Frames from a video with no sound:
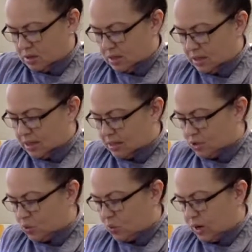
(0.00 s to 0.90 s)
and then
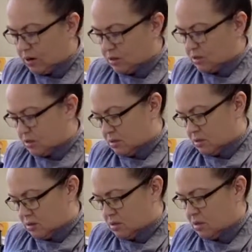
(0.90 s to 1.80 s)
squares.
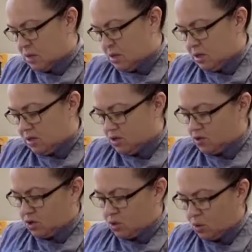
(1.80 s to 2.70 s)

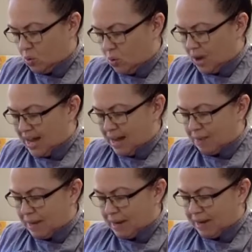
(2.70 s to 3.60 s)
So why
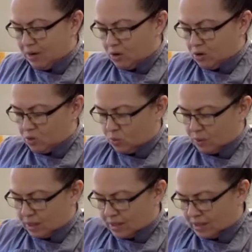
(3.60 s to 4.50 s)
am I not
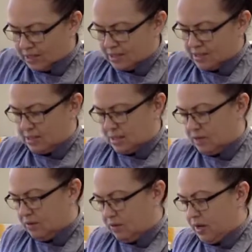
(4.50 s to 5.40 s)
doing this
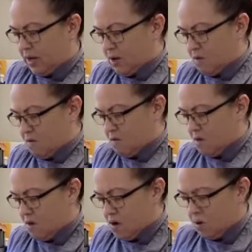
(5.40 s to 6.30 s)
video
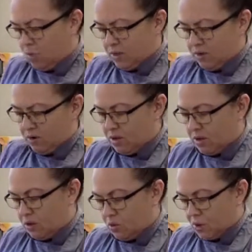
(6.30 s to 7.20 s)
with
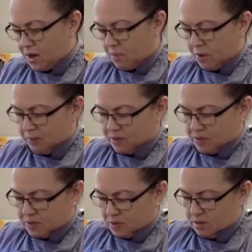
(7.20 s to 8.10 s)
everything already
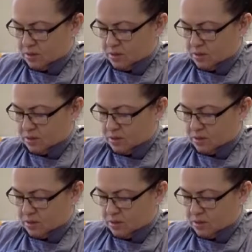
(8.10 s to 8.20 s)
prepped?